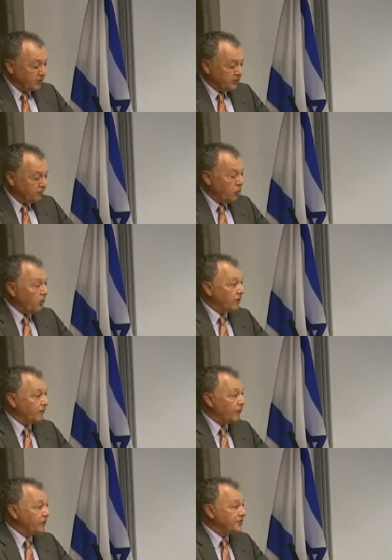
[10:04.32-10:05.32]

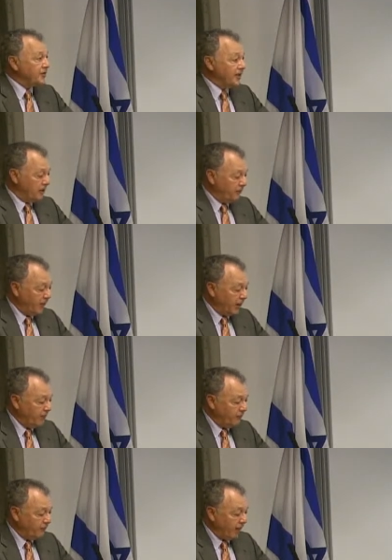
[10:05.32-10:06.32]
support for this
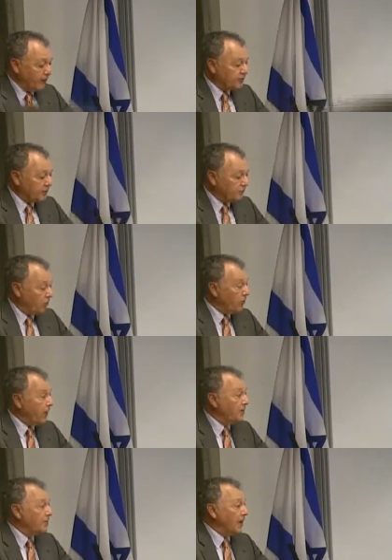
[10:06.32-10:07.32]
innovative counseling
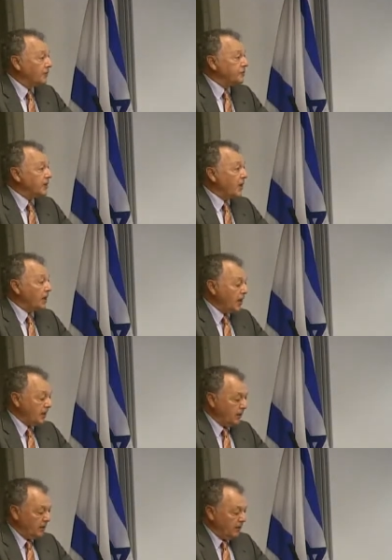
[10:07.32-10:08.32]
program at Mount Sinai
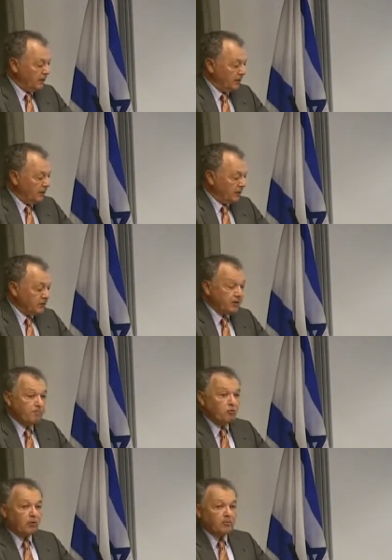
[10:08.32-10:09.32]
is an
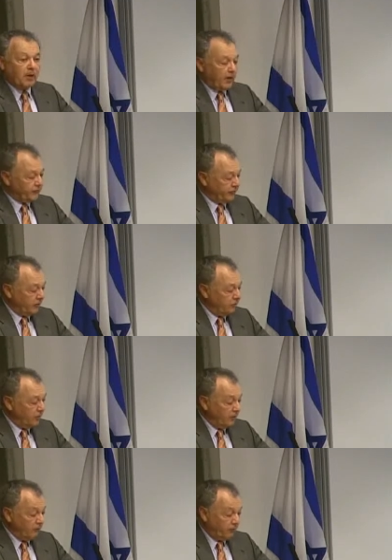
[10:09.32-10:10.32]
important milestone
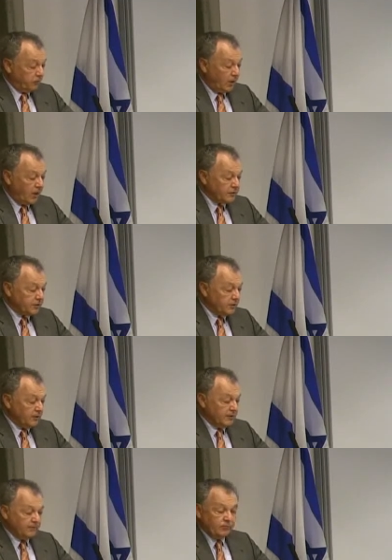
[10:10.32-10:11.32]
for Plaza
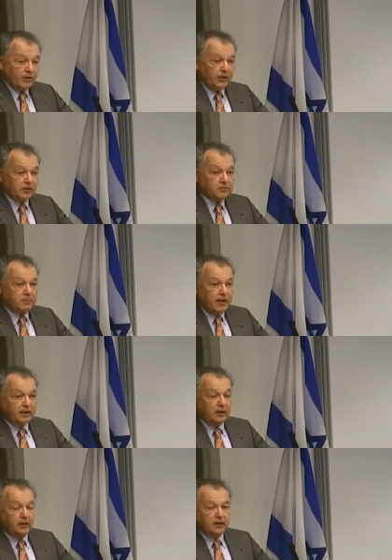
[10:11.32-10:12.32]
in
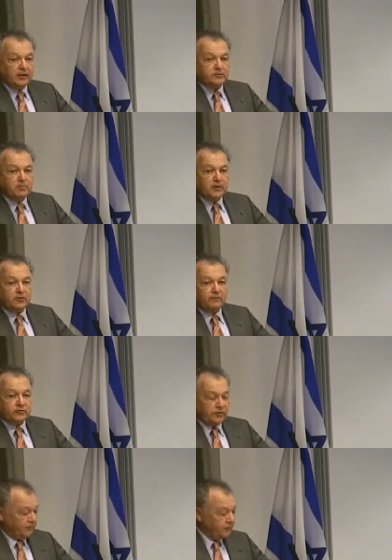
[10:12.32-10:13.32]
expanding its mission of
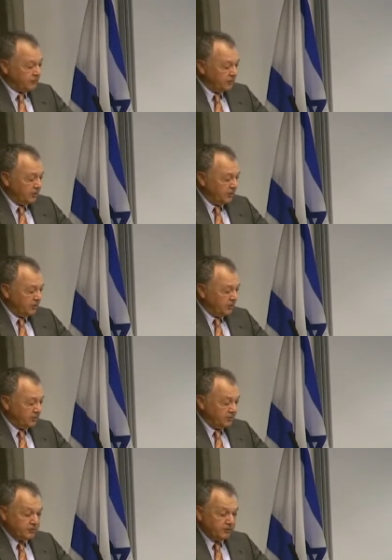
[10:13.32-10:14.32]
service
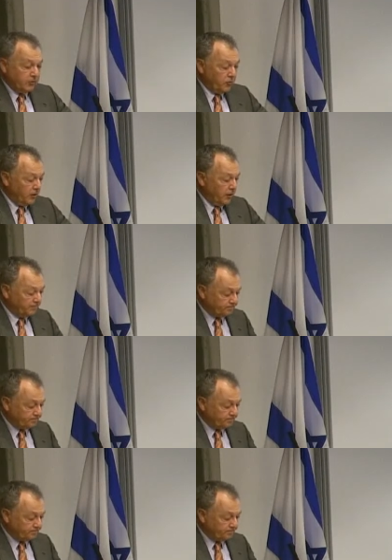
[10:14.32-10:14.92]
to this community.